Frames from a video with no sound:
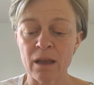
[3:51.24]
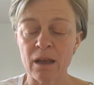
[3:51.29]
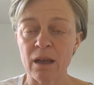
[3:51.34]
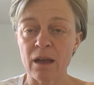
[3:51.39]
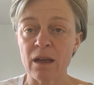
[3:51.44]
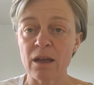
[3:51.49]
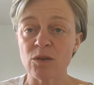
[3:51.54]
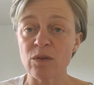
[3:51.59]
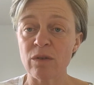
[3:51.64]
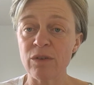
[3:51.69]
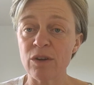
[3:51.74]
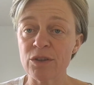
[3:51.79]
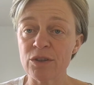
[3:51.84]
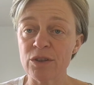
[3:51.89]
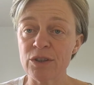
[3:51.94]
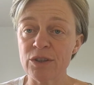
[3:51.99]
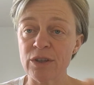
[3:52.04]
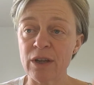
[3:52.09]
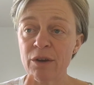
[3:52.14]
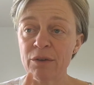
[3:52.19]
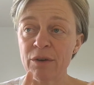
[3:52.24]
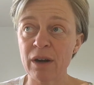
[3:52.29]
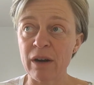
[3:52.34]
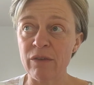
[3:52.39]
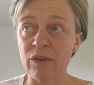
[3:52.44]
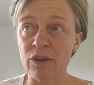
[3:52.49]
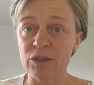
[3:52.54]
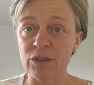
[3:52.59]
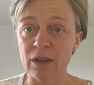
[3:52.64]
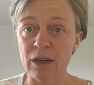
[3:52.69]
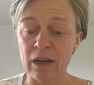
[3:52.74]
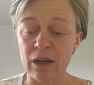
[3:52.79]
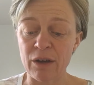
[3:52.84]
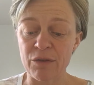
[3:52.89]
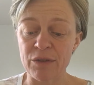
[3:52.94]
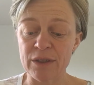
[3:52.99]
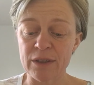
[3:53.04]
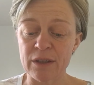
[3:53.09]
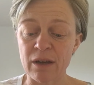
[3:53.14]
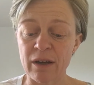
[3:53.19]
So I've lost a stone and I've lost a
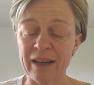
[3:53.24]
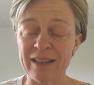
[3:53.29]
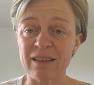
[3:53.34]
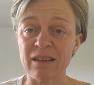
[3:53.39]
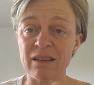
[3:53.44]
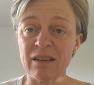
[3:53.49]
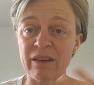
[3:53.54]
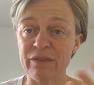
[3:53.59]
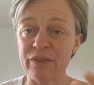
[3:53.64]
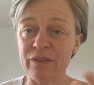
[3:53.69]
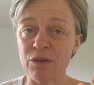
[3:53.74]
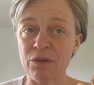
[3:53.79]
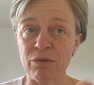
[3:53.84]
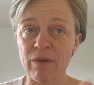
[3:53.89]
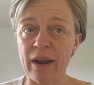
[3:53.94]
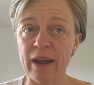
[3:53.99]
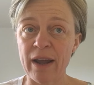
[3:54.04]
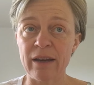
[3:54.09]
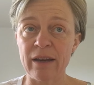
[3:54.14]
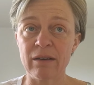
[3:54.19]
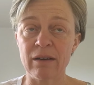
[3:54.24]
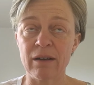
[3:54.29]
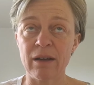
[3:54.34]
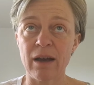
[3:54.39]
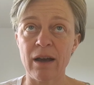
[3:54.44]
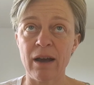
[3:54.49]
clothes size. I feel great.